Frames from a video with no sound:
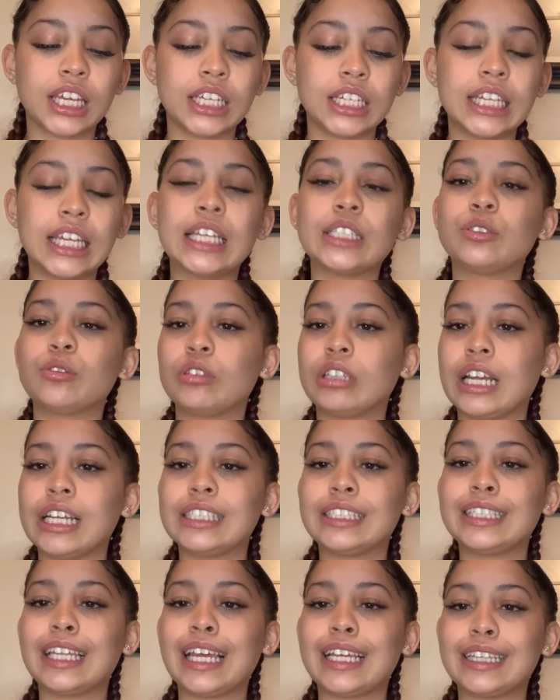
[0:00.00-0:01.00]
Yeah, so
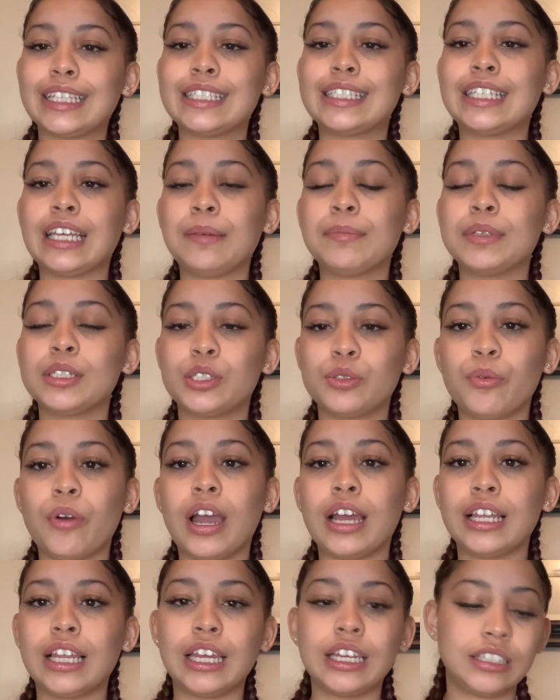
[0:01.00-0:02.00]
that's like the same as
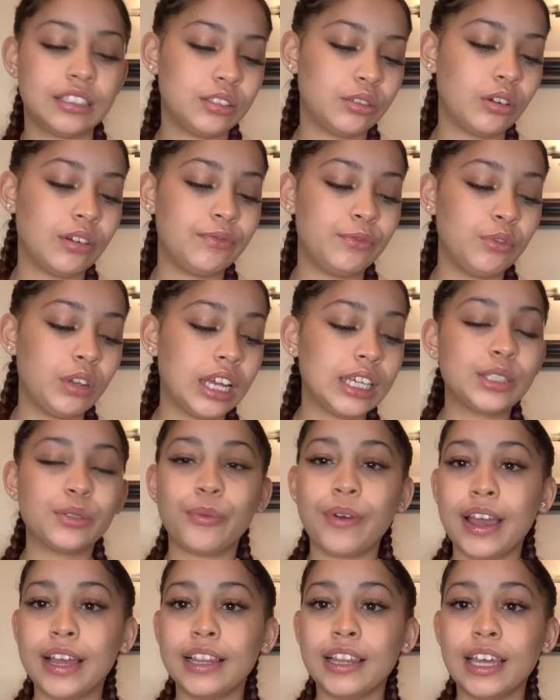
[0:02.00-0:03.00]
Twilight. So if you like
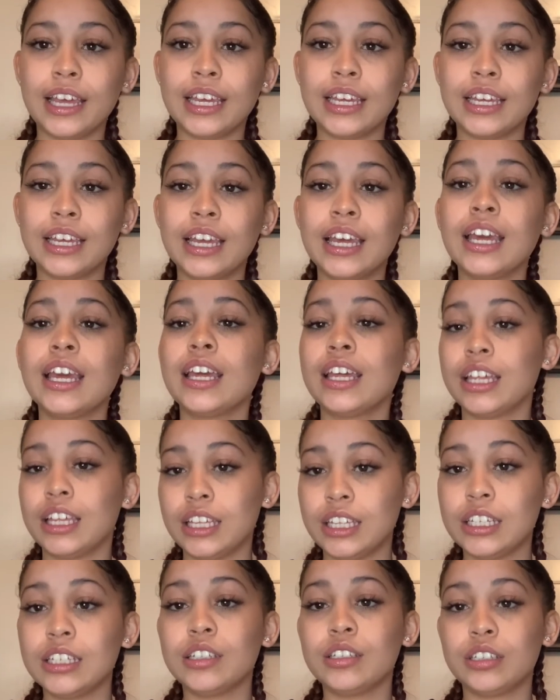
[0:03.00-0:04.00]
Twilight,
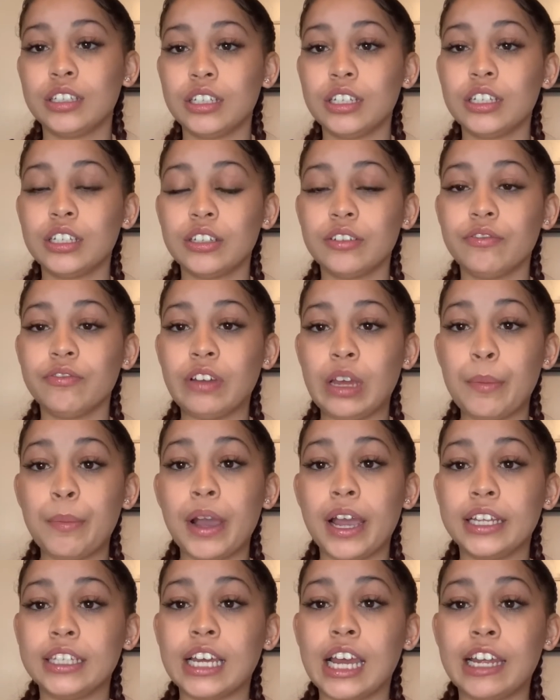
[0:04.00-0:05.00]

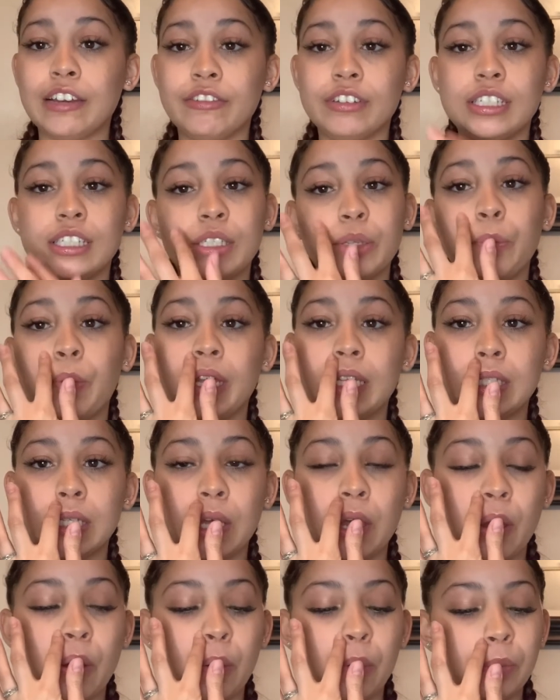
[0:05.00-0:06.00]
Vampire Diaries is the way to
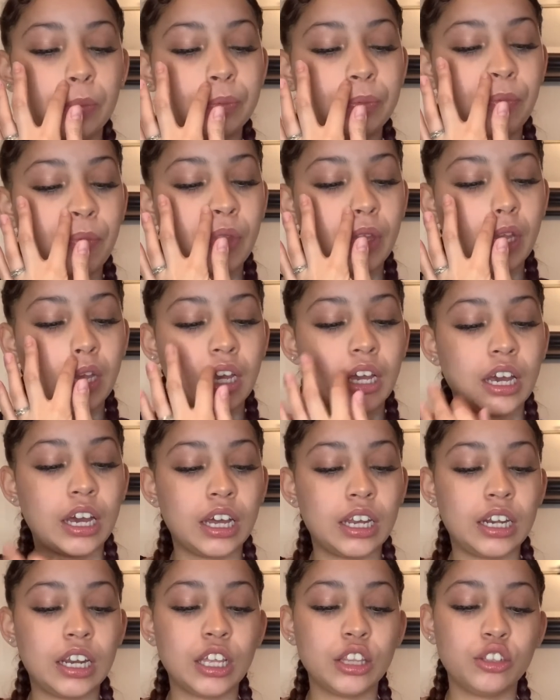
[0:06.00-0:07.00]
go.
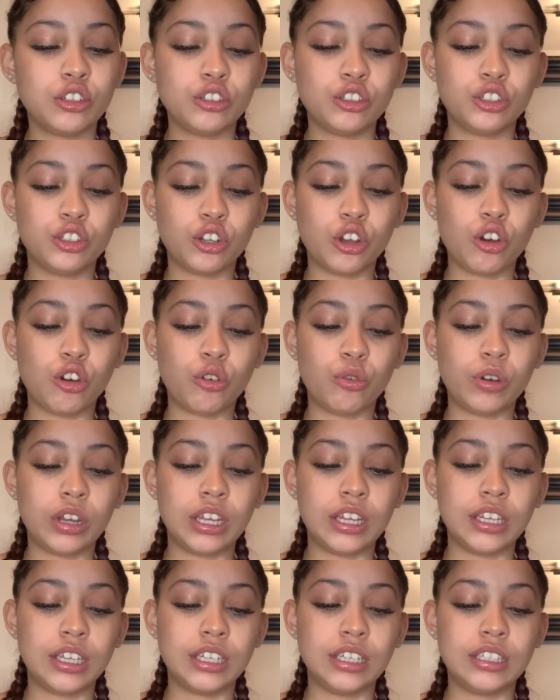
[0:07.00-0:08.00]
Another show
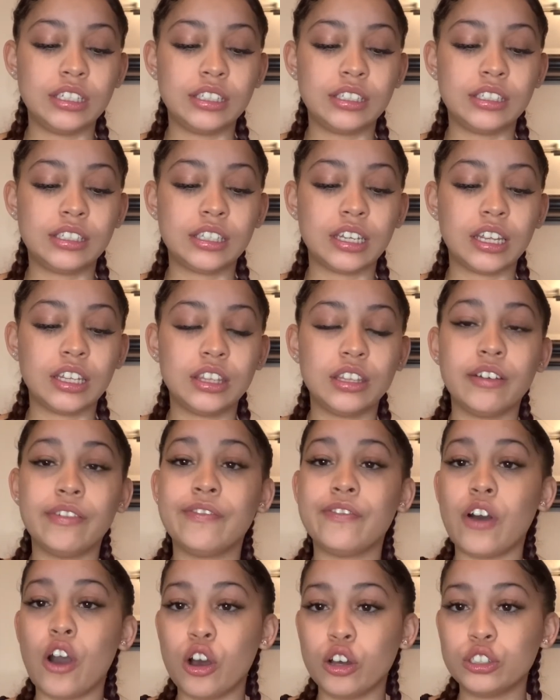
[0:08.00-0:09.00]
is The
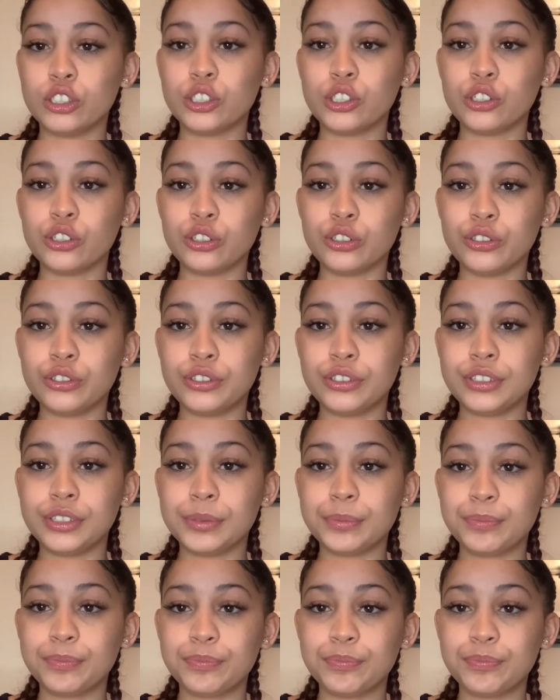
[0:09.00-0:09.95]
Fosters.